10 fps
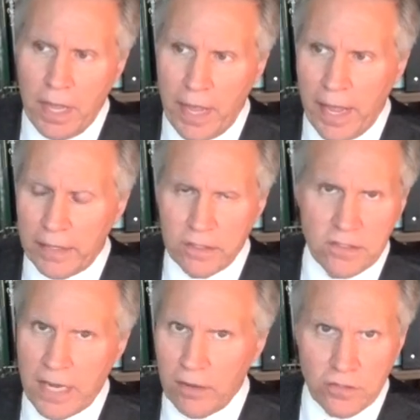and the
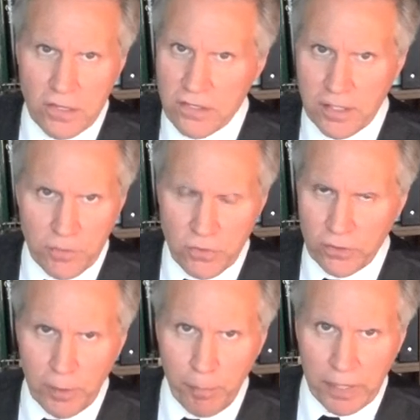sound system's
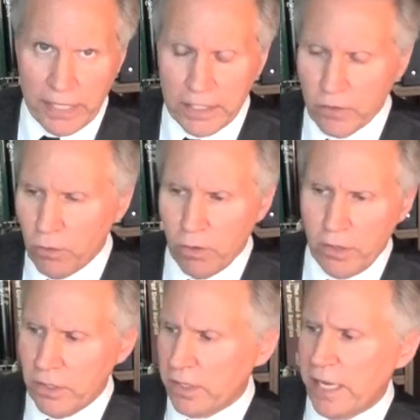on the blink or
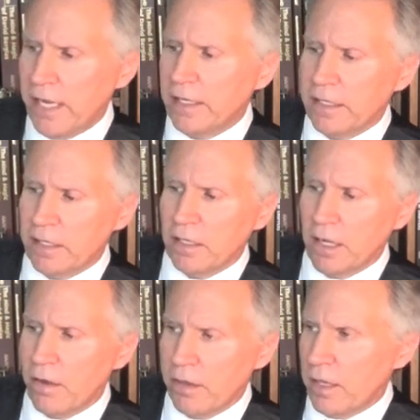you can't, you
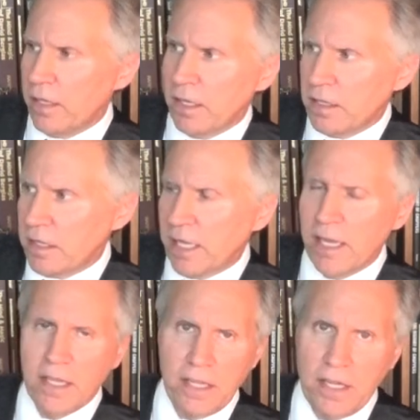know, they
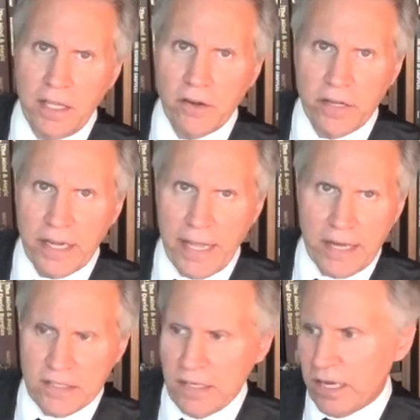can't get internet
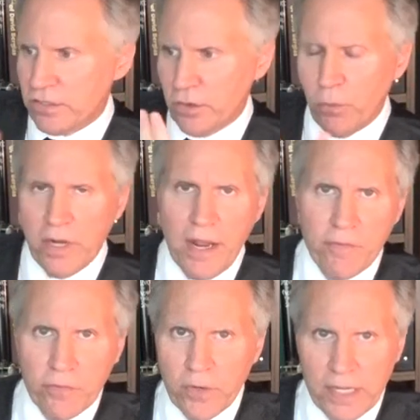access or
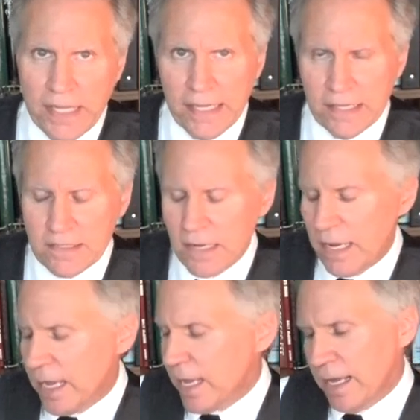whatever it is,
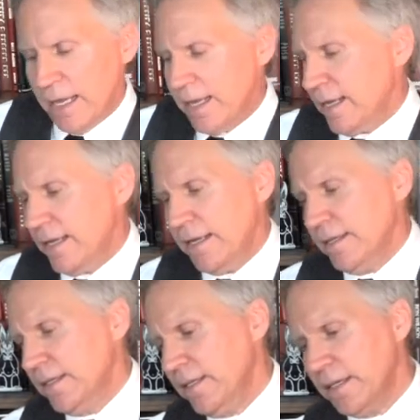
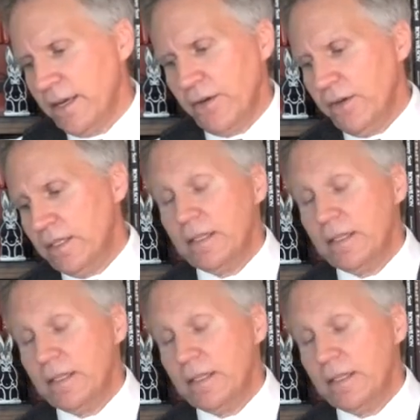you know,